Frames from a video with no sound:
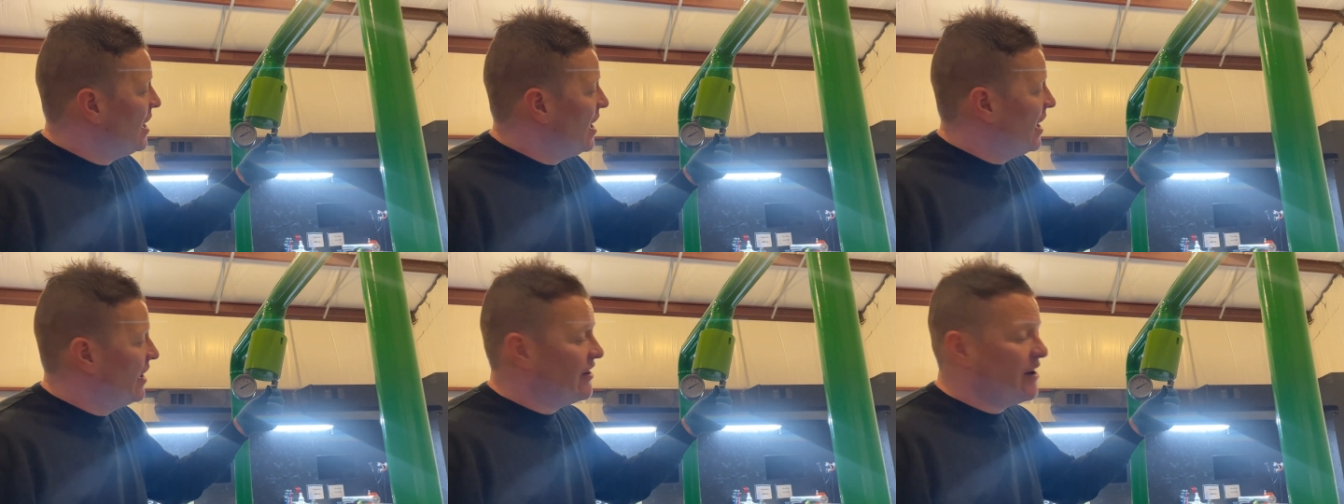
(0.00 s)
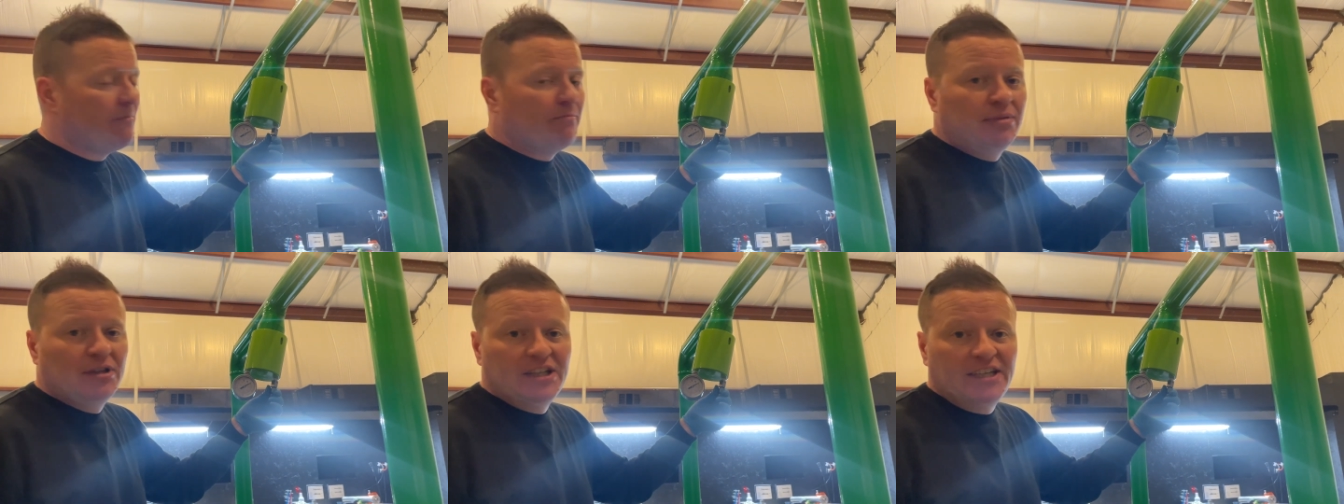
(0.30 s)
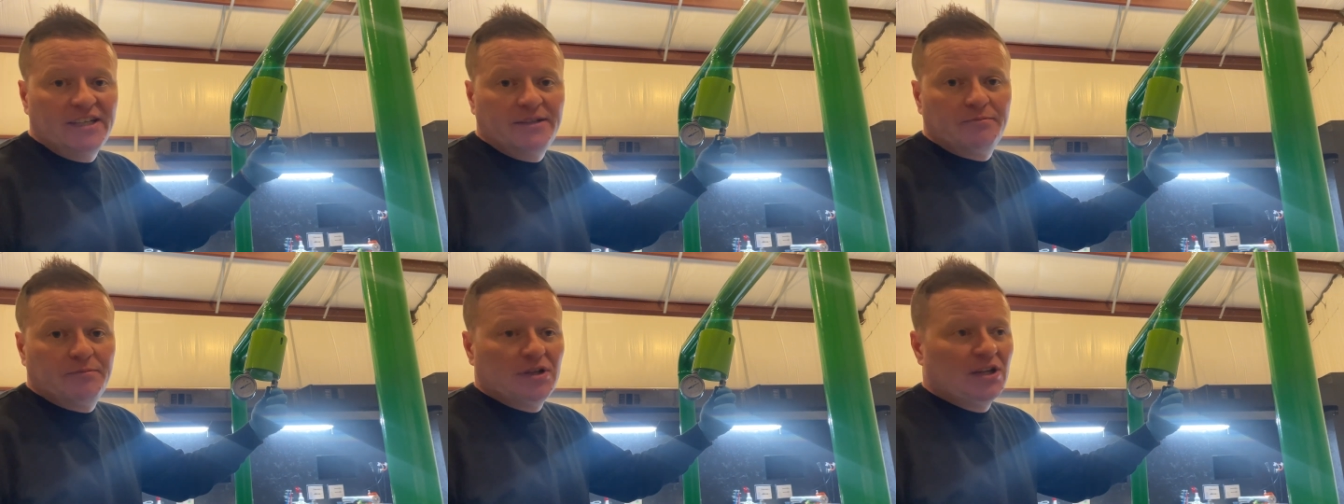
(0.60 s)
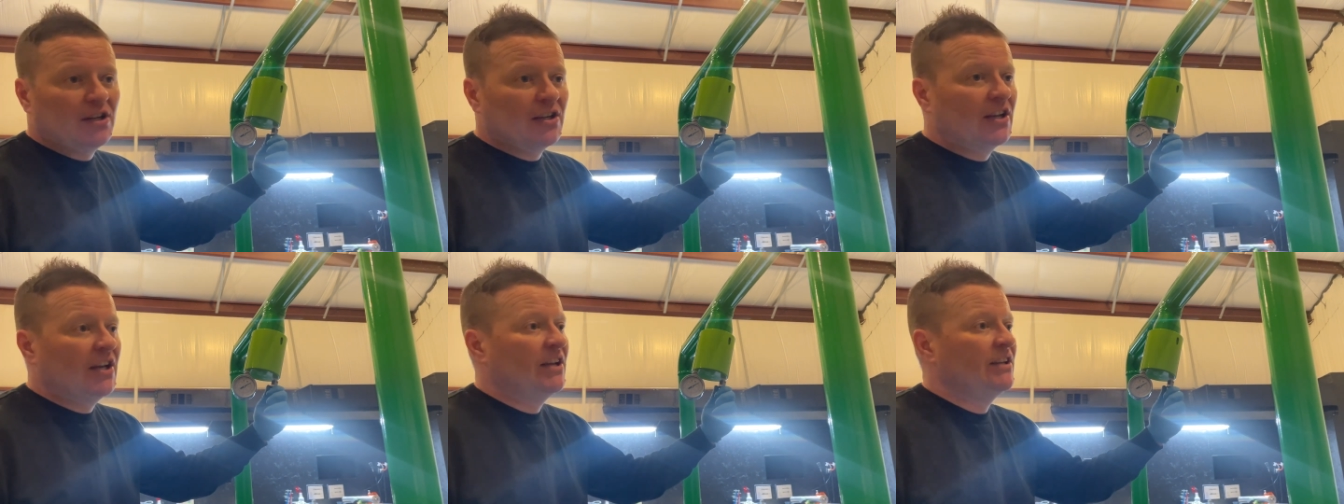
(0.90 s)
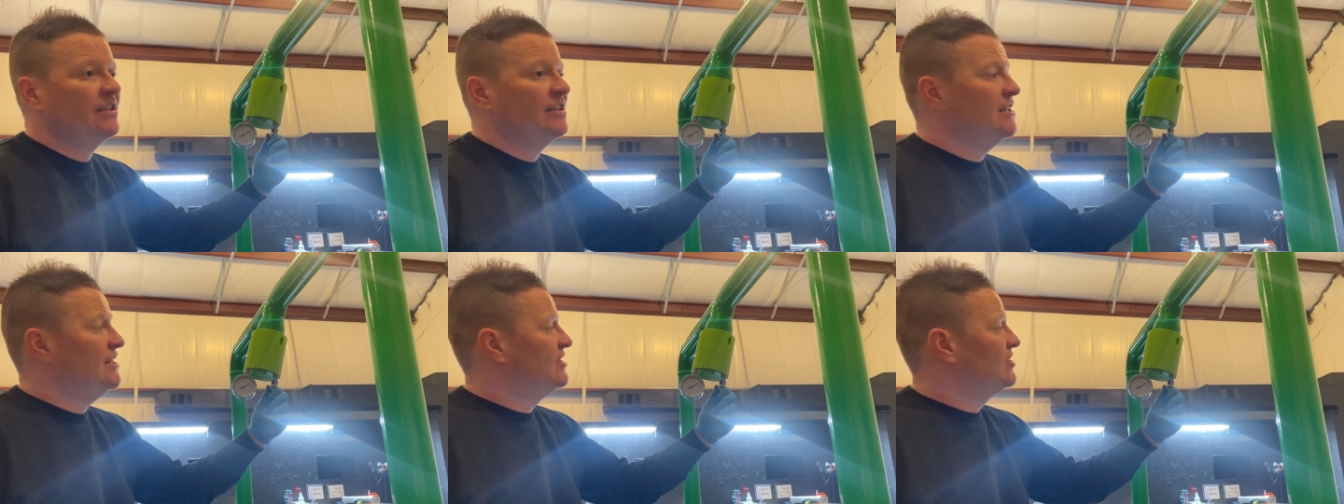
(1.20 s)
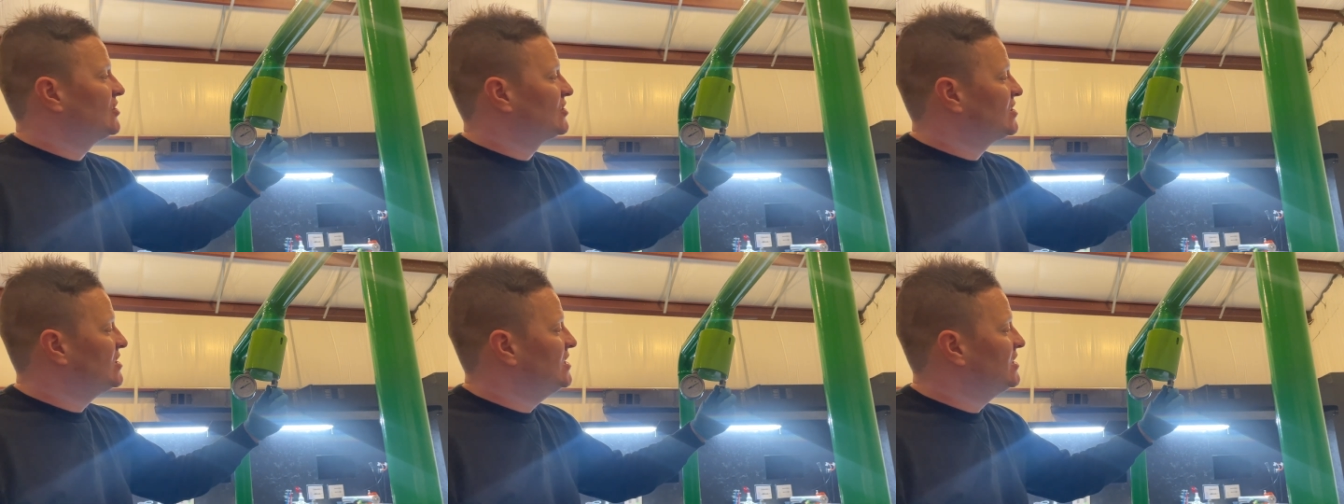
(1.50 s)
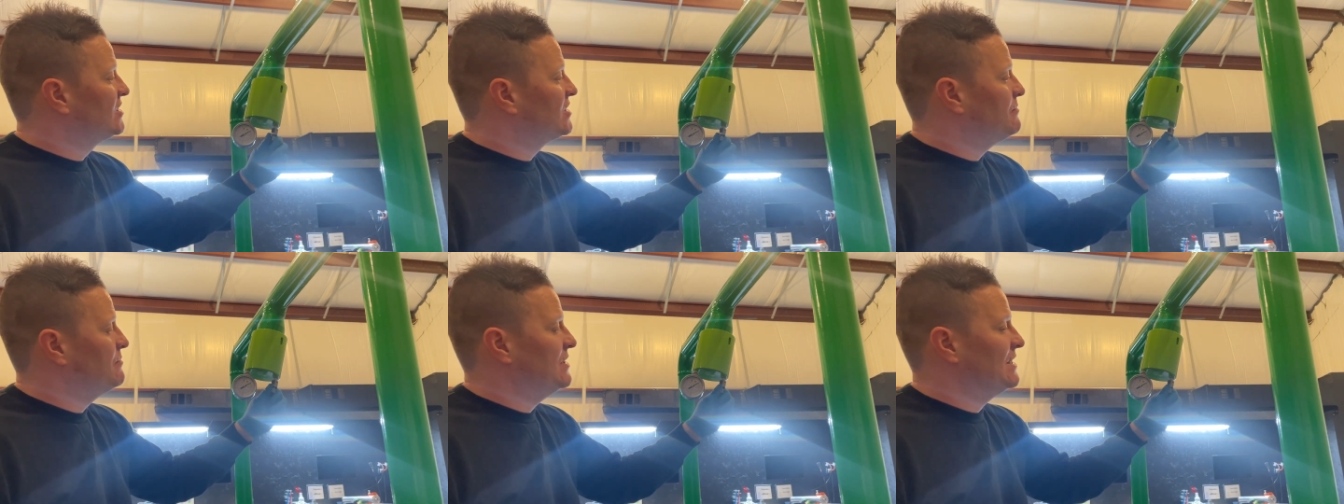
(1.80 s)
and our bleed plug just
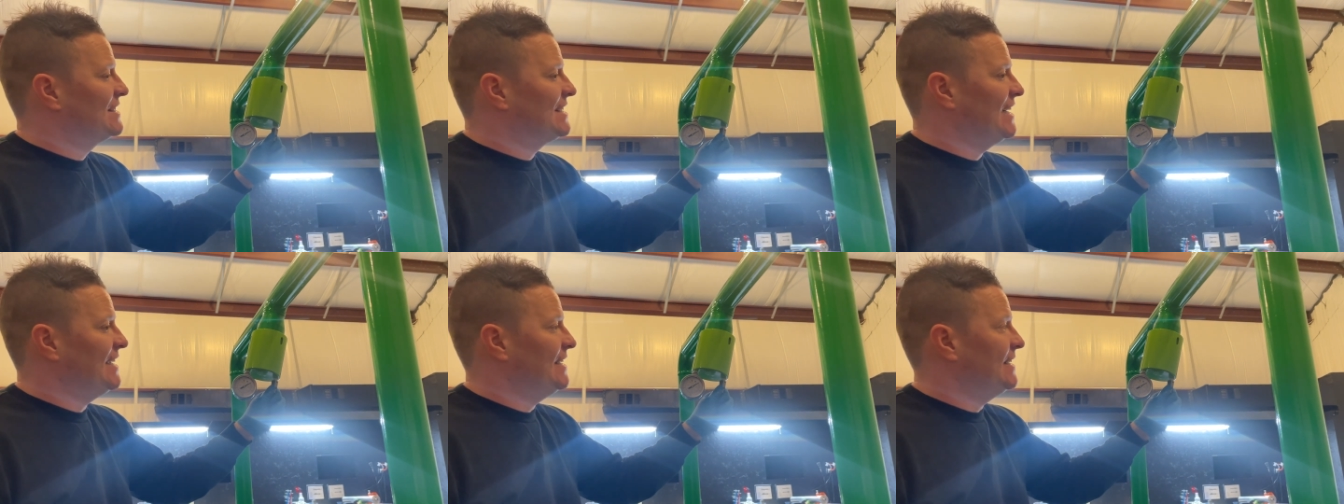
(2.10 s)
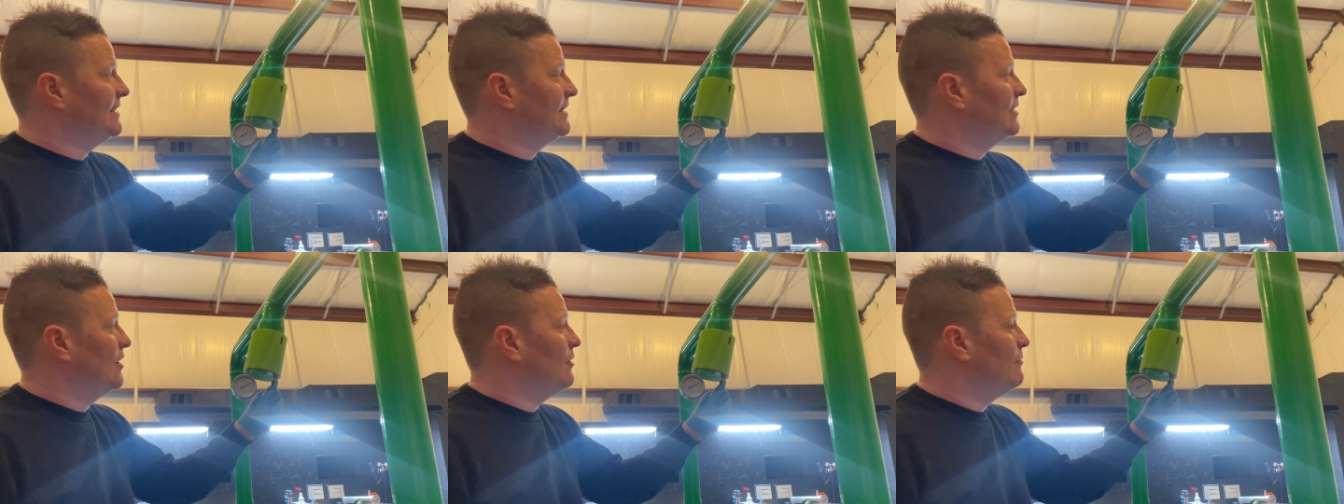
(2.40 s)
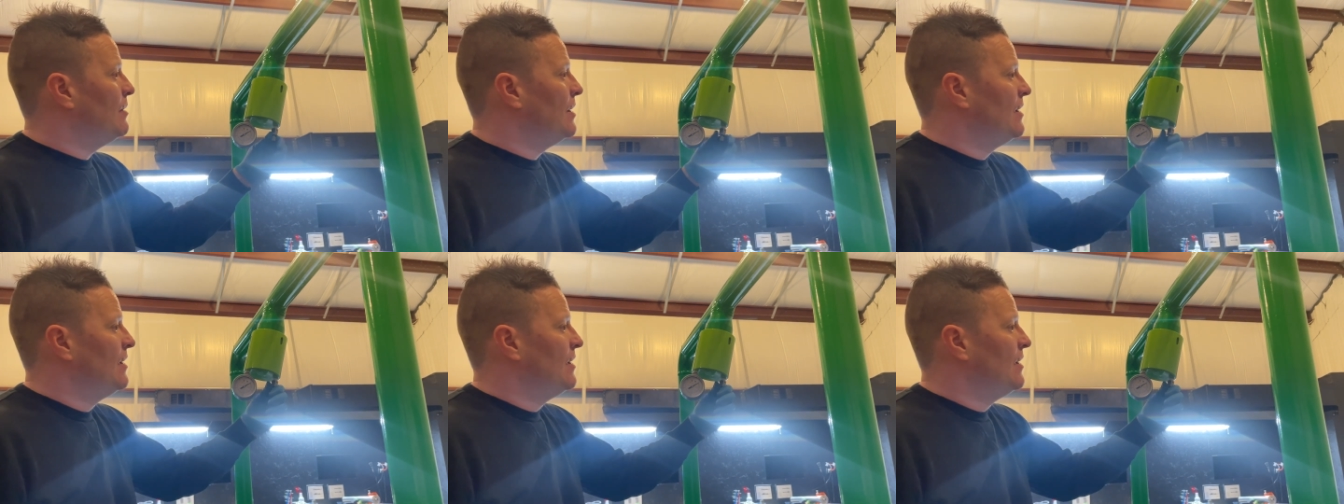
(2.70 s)
needs to be tightened up.